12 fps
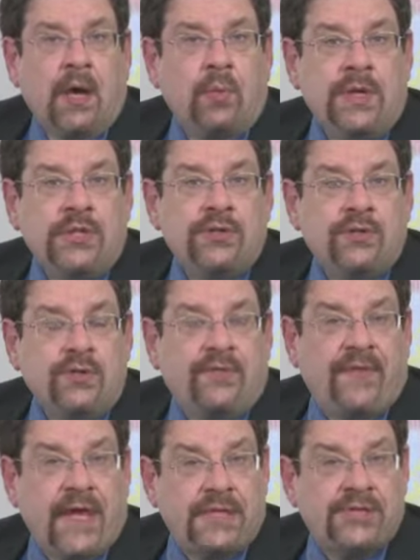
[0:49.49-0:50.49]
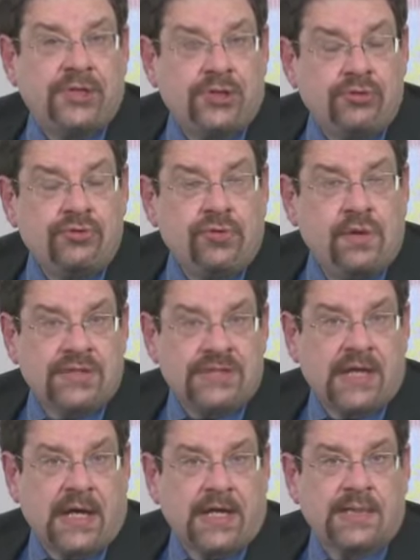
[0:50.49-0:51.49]
We do phase two
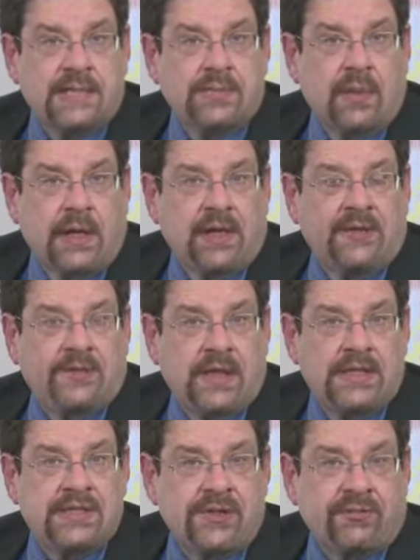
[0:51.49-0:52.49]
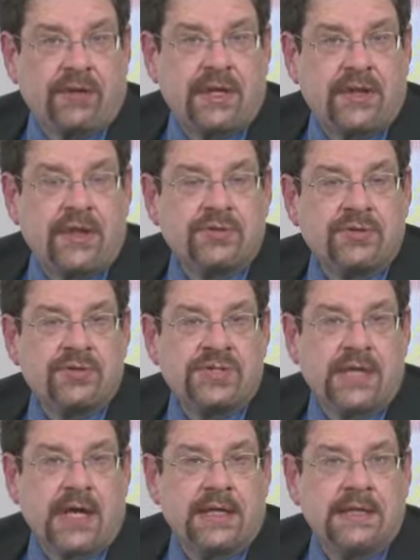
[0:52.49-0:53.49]
studies as well as phase three. Those are
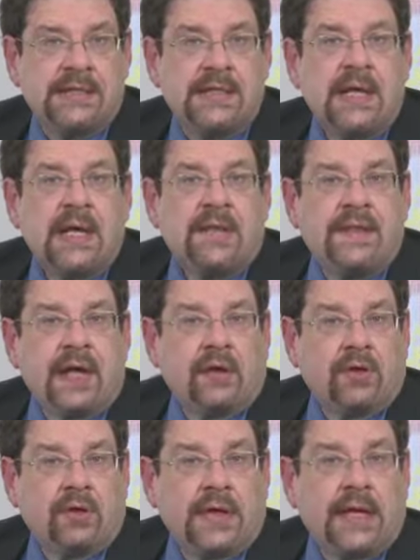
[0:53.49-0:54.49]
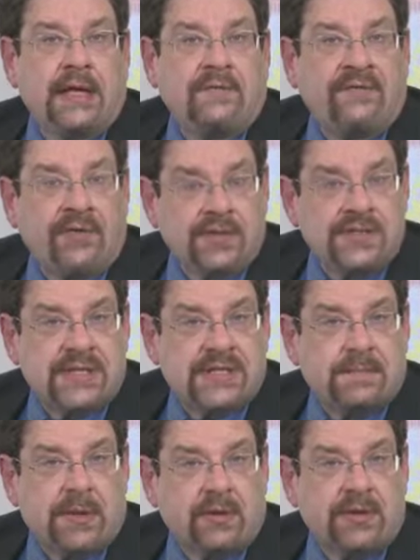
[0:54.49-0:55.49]
studies that are looking at first
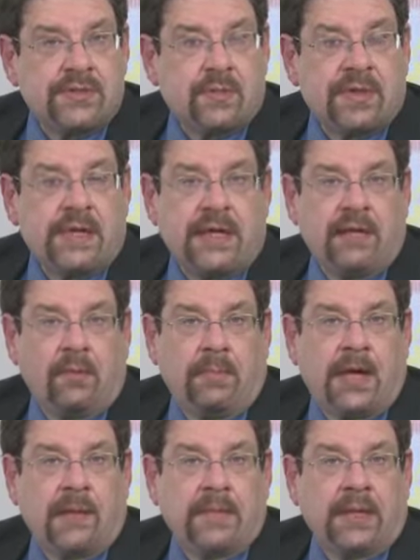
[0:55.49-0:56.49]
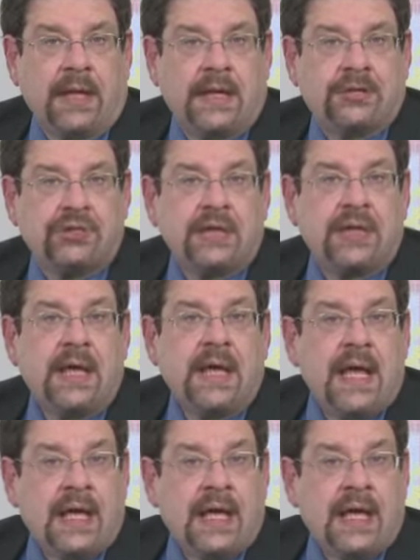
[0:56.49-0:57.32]
experience with an ill population.